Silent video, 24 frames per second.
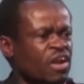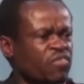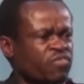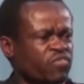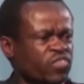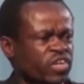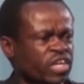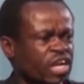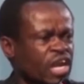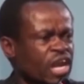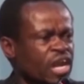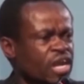
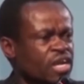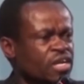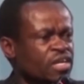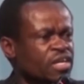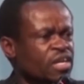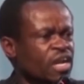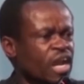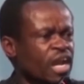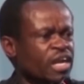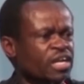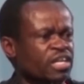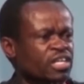
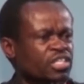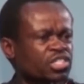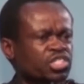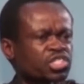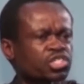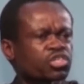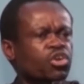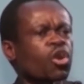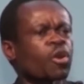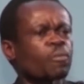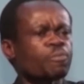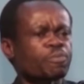Africa and
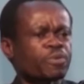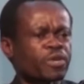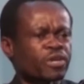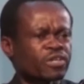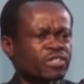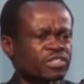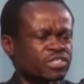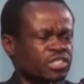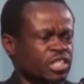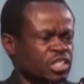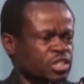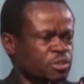his
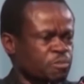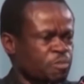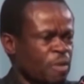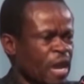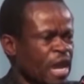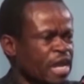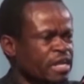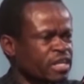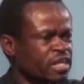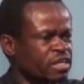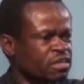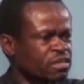scorpions
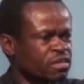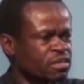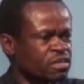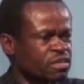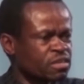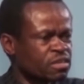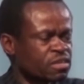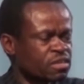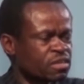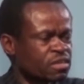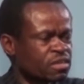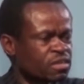disbanded.
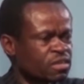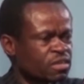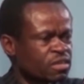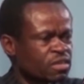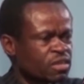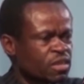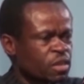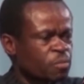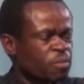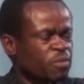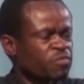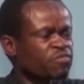
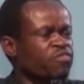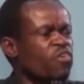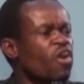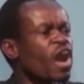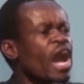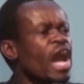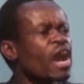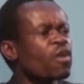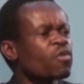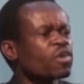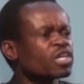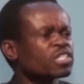Before
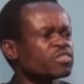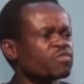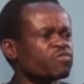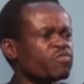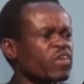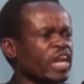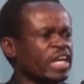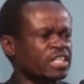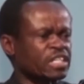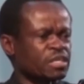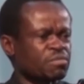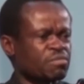I was
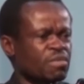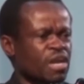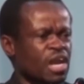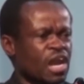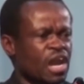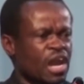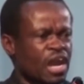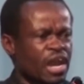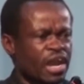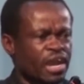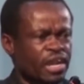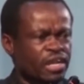
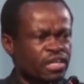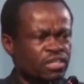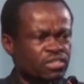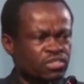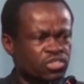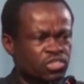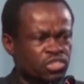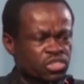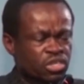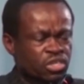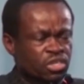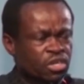
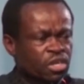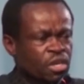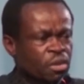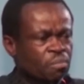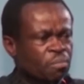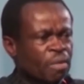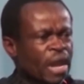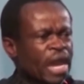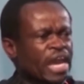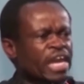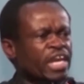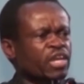victimized,
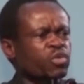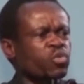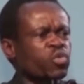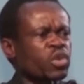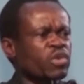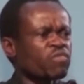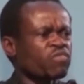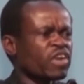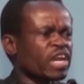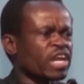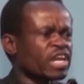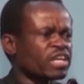my
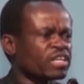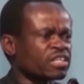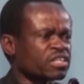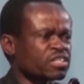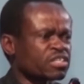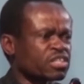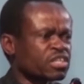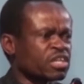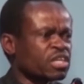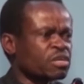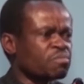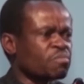
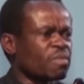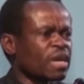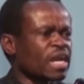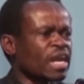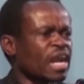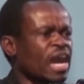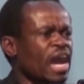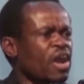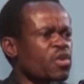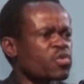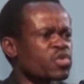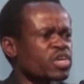equivalent in
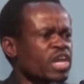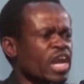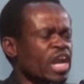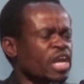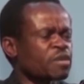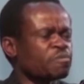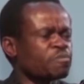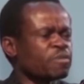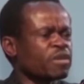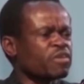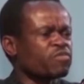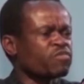Malawi
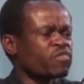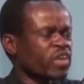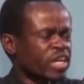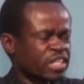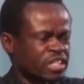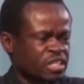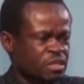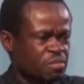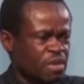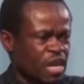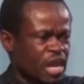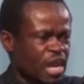had been
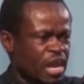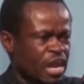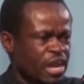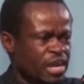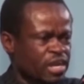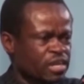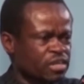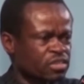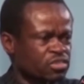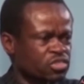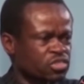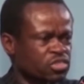
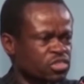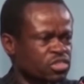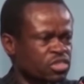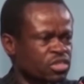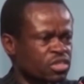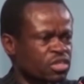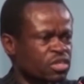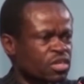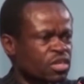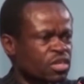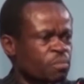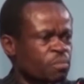victimized.
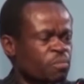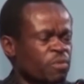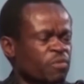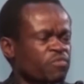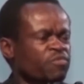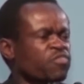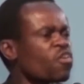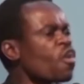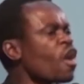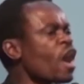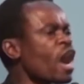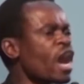
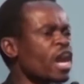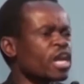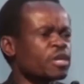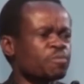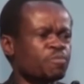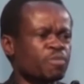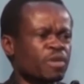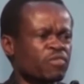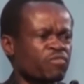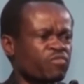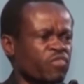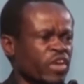before I
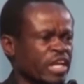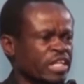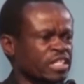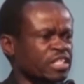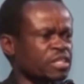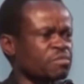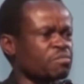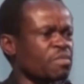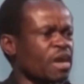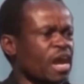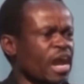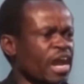had been
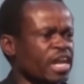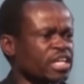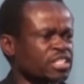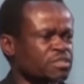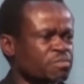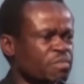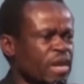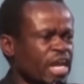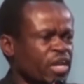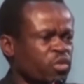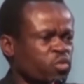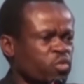
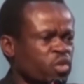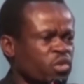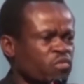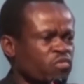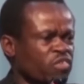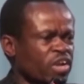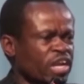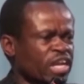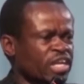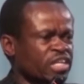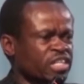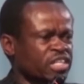victimized, my
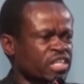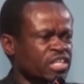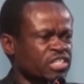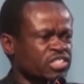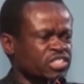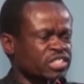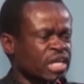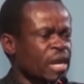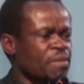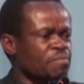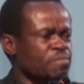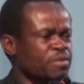equivalent in
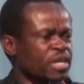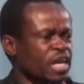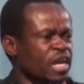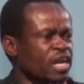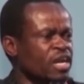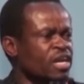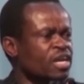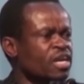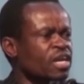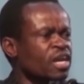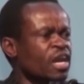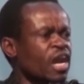
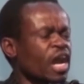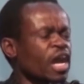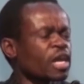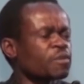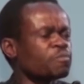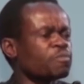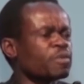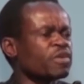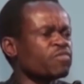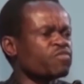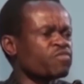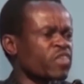Zambia
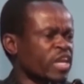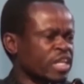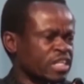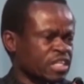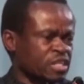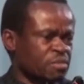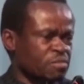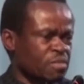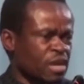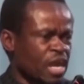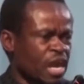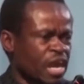had been
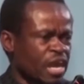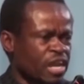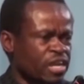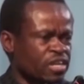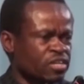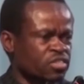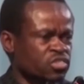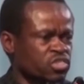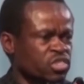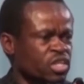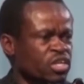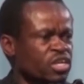
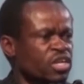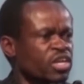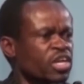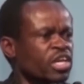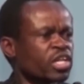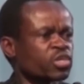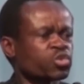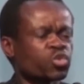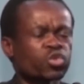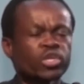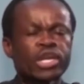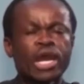victimized.
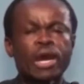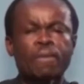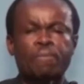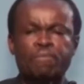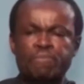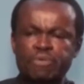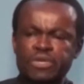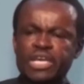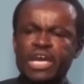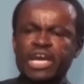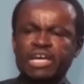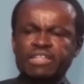It would
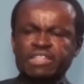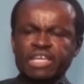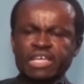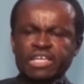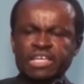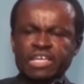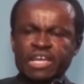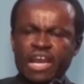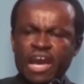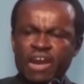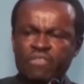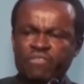appear
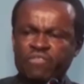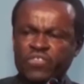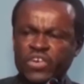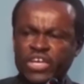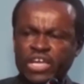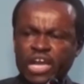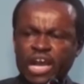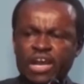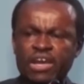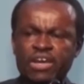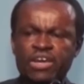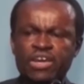that in
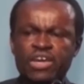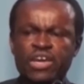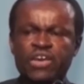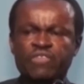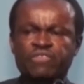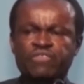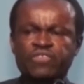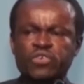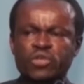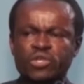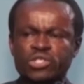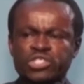Africa,
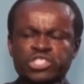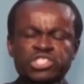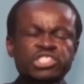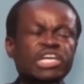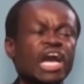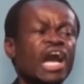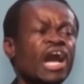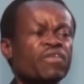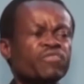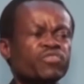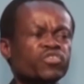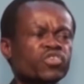if you
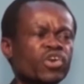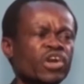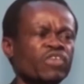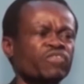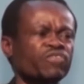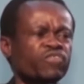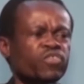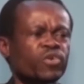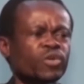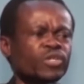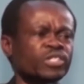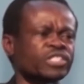serve your
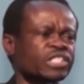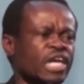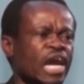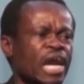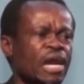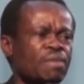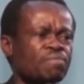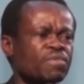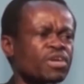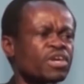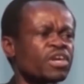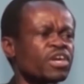full
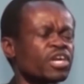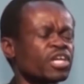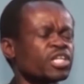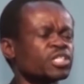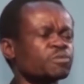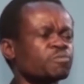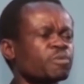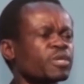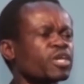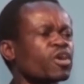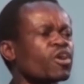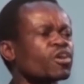term, it
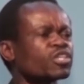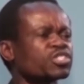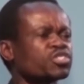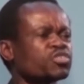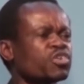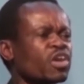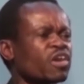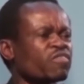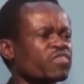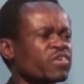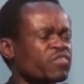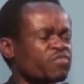is because
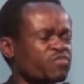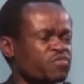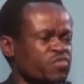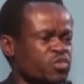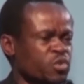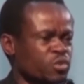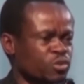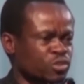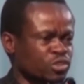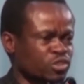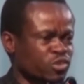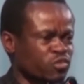you have
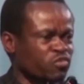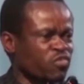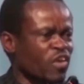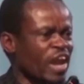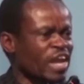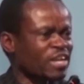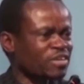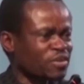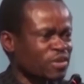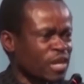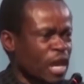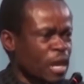refused to
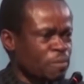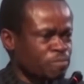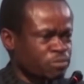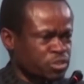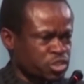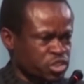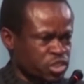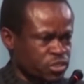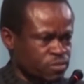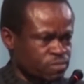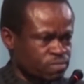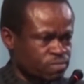fight
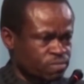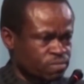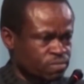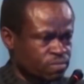corruption.